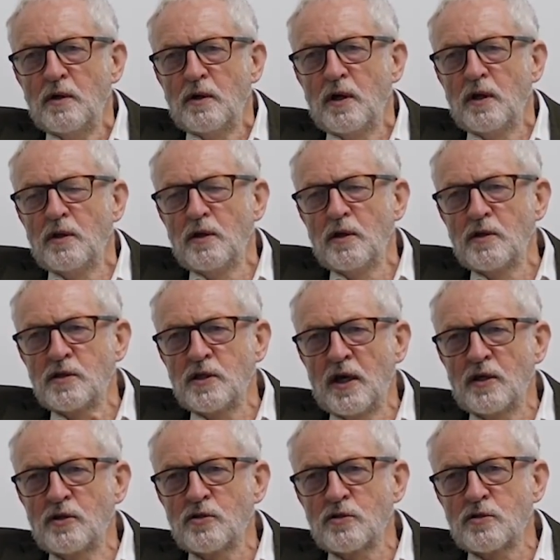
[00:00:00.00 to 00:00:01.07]
in the
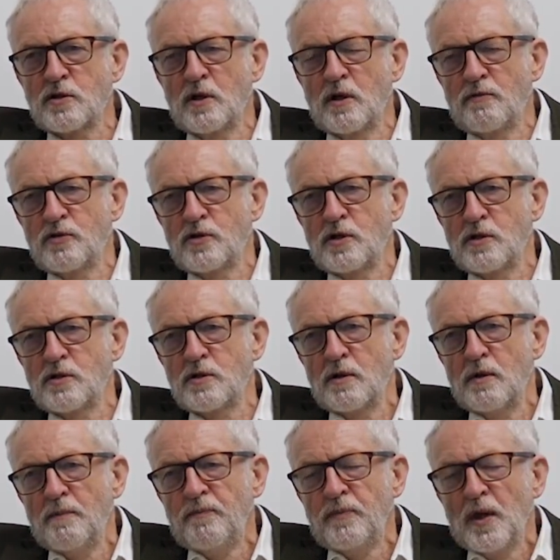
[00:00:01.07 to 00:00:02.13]
intelligence services,
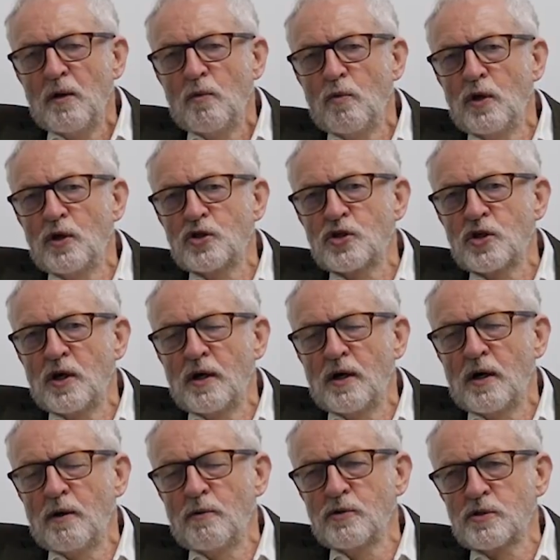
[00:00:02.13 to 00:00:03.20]
which
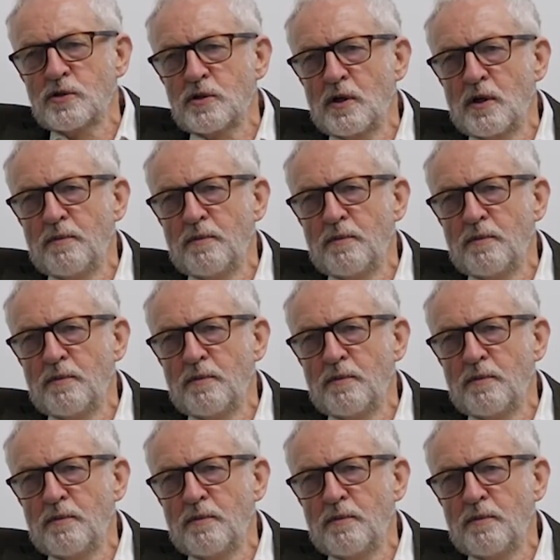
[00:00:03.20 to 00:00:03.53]
I was